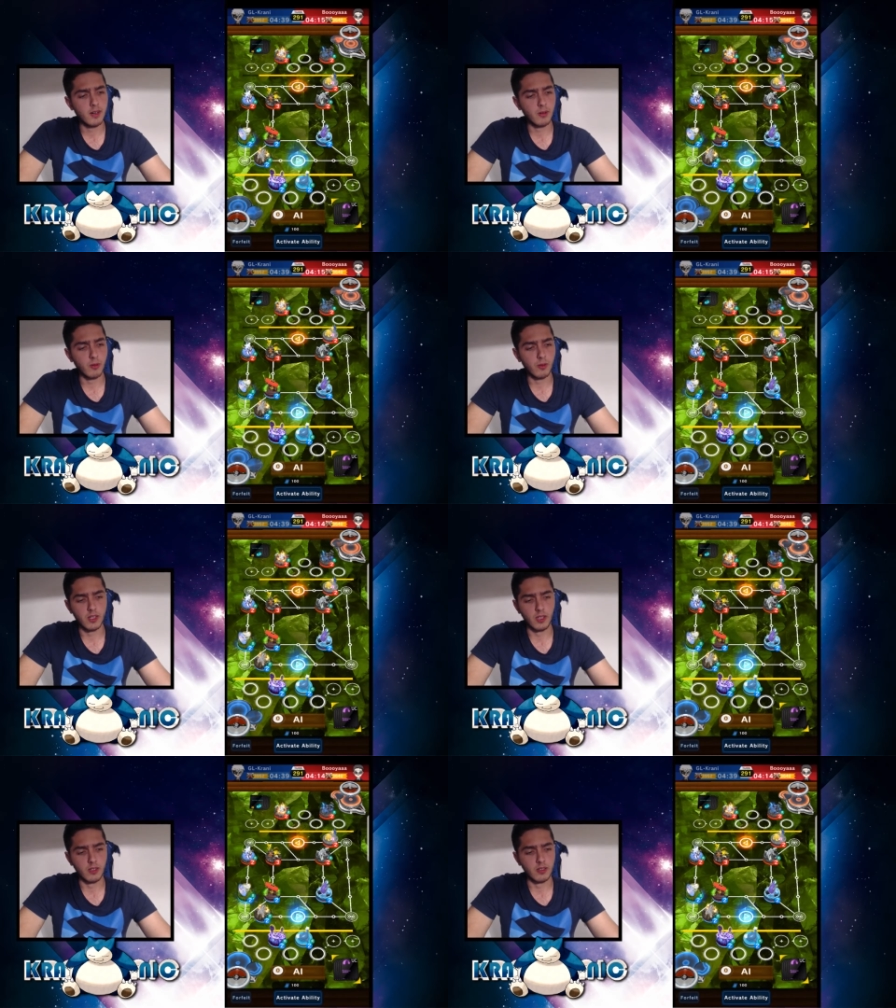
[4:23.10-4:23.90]

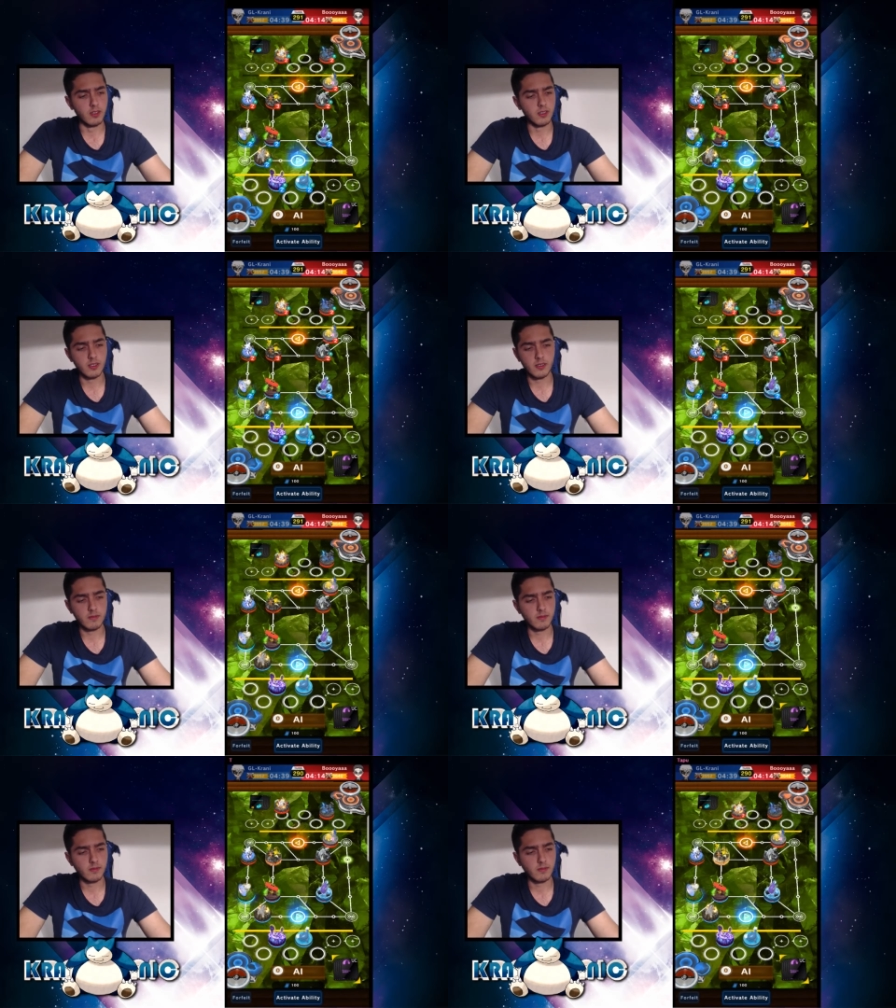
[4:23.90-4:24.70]
well, uh,
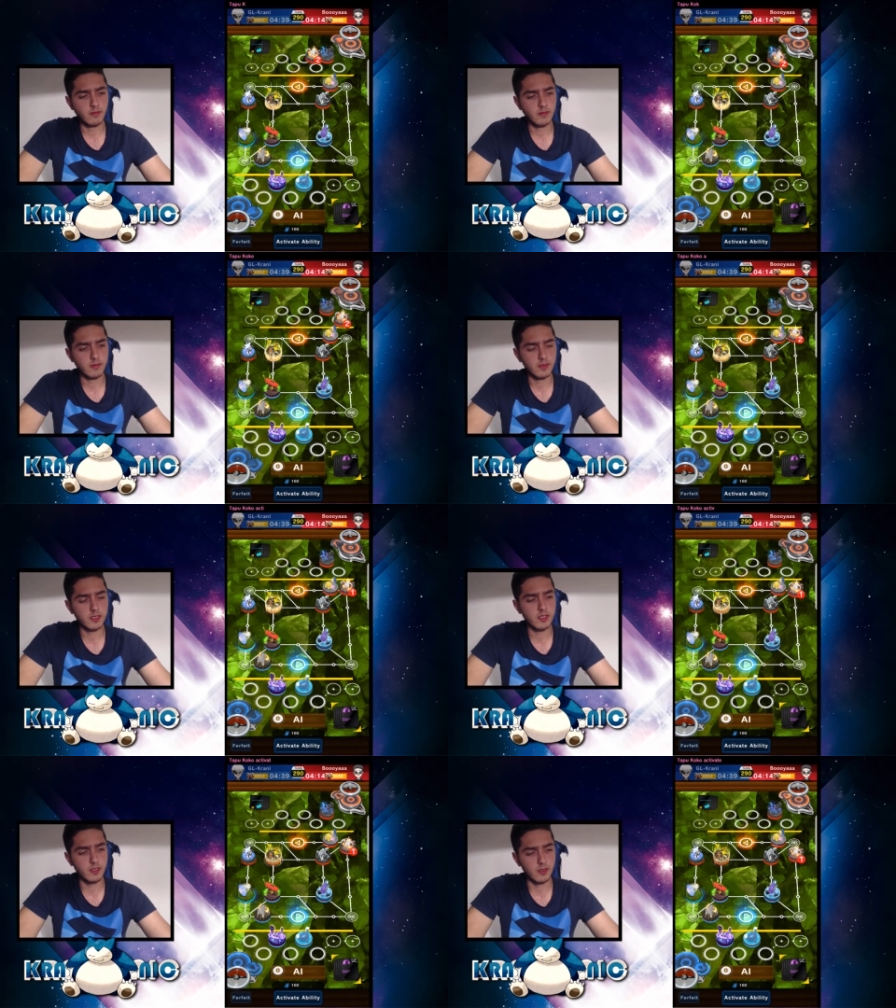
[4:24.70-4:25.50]

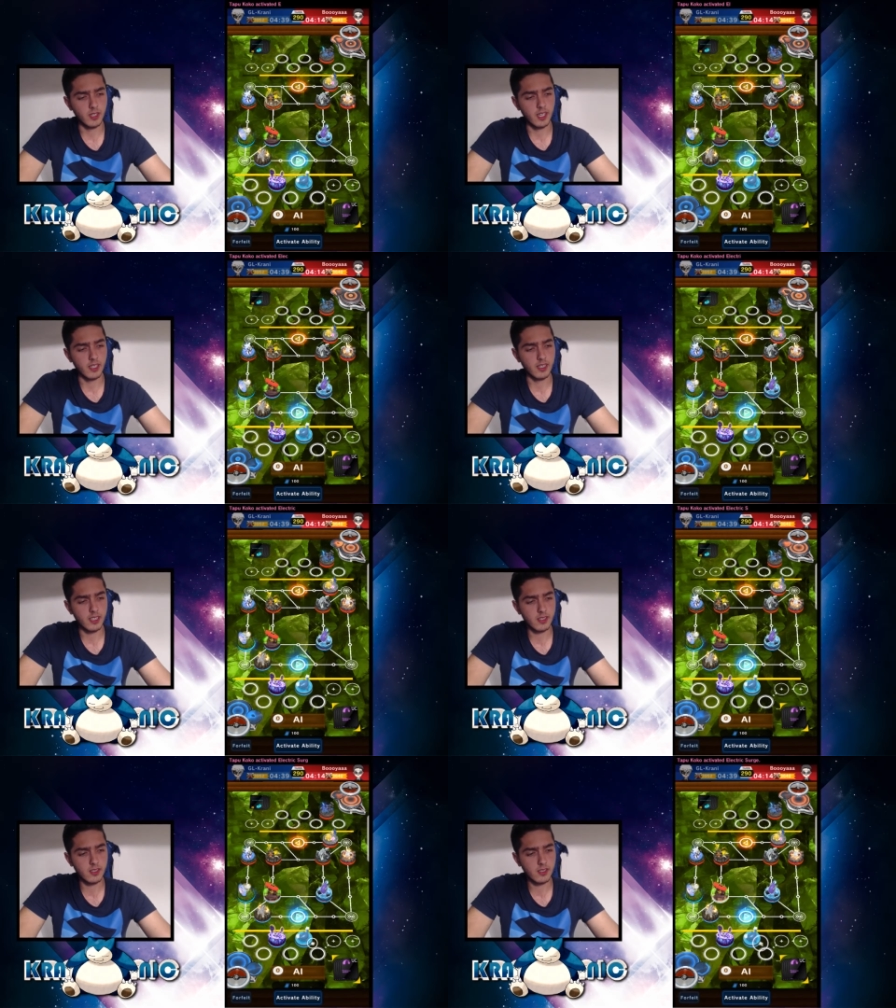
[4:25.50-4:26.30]
so yeah,
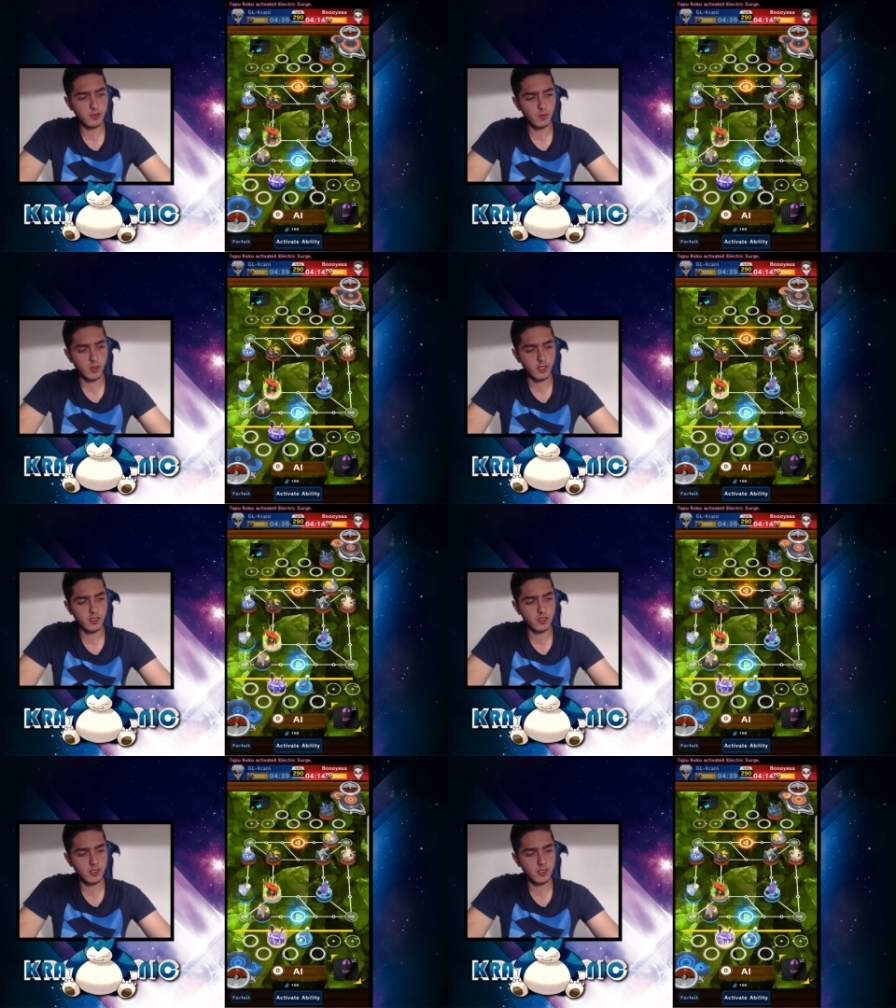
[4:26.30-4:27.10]
that's what
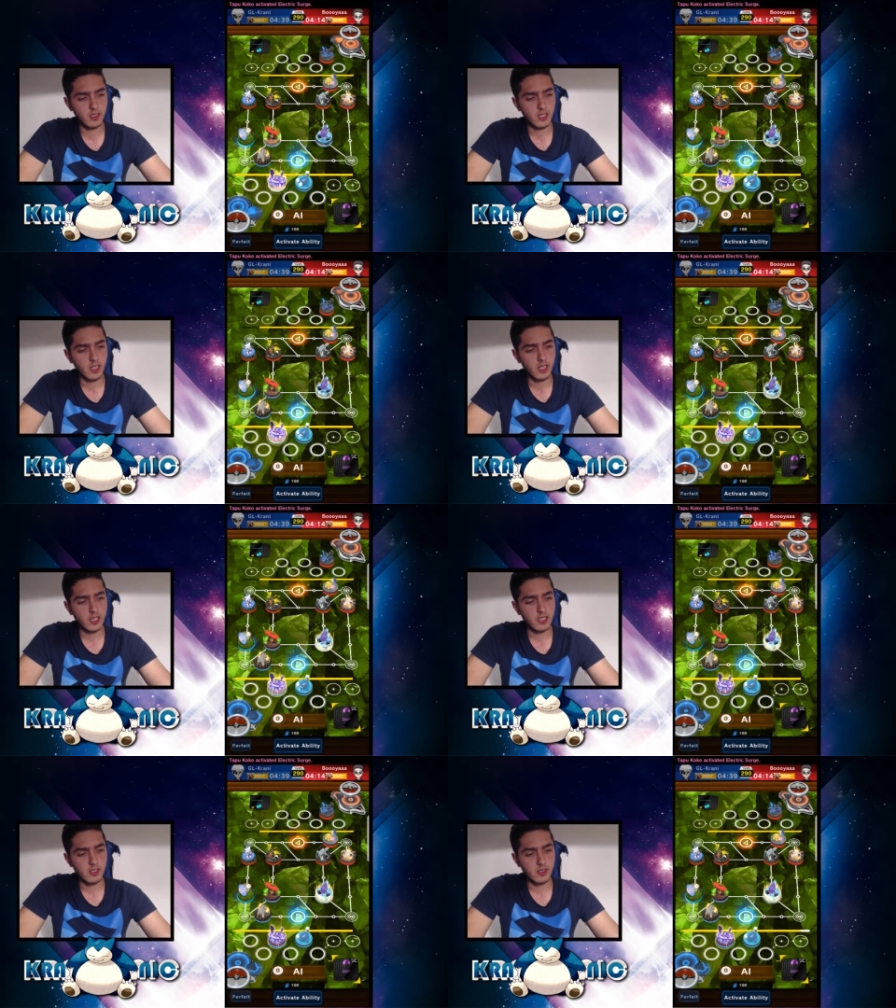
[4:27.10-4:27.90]

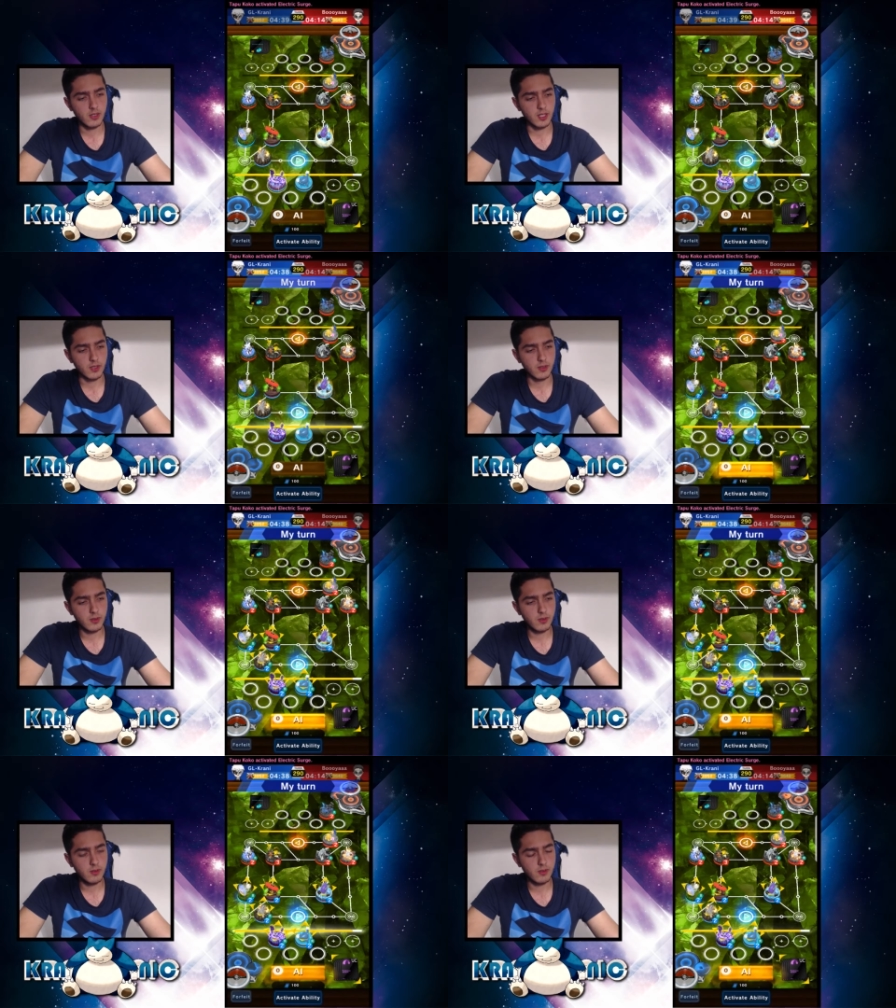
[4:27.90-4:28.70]
he's gonna
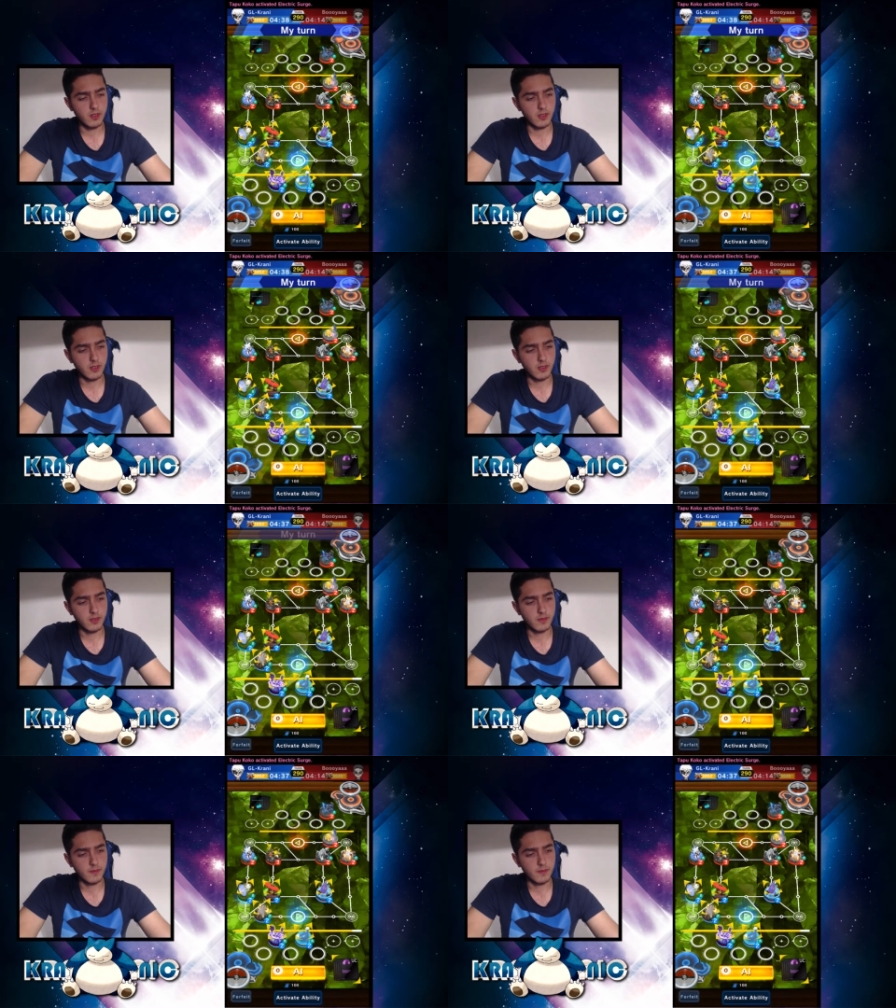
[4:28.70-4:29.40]
do. Um,